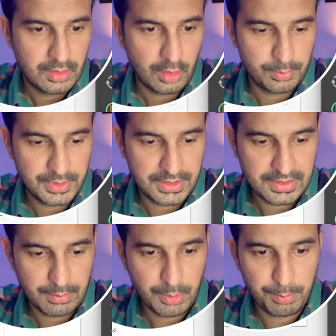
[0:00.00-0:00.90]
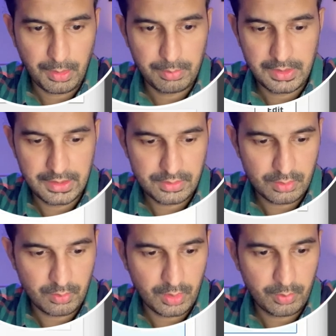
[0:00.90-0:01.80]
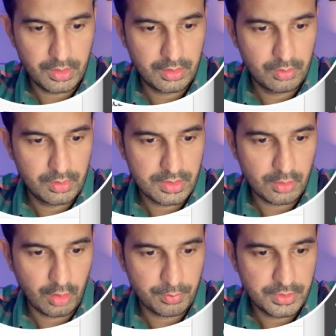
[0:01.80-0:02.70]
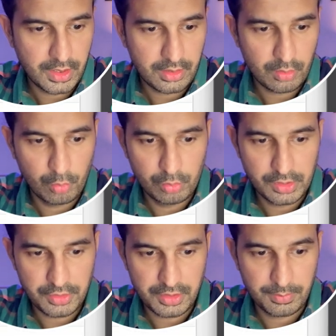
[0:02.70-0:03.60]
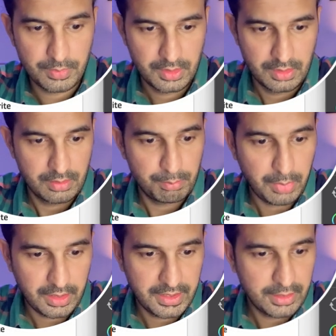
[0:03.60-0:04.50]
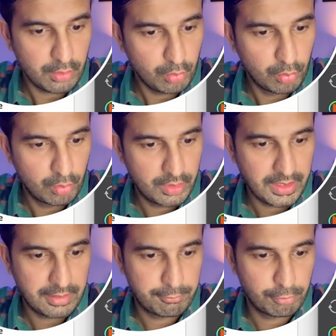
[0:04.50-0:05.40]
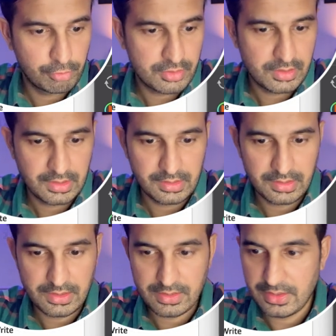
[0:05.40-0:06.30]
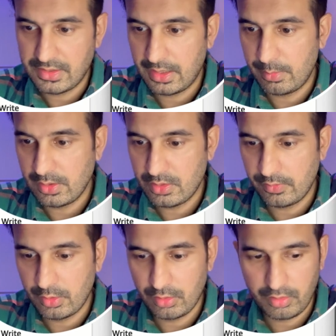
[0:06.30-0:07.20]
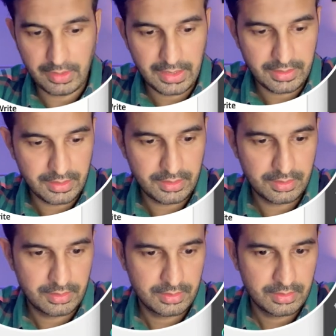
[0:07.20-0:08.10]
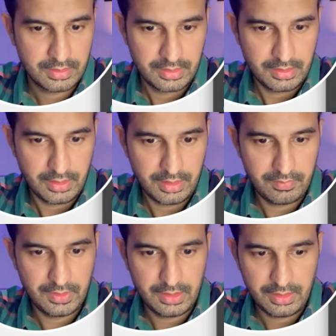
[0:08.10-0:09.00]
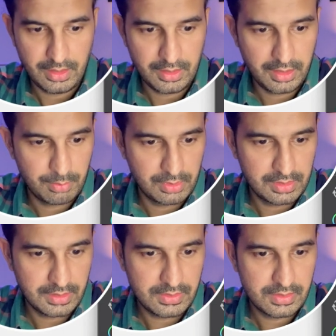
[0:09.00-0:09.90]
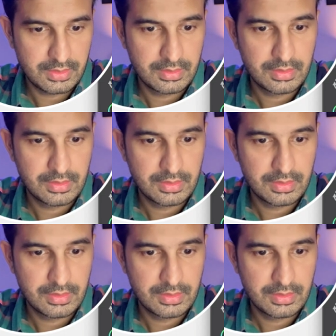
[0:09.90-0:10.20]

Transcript: Objects can be public. So what we do is object ownership, bucket own enforce. This is disabled. So we go to edit and we enable this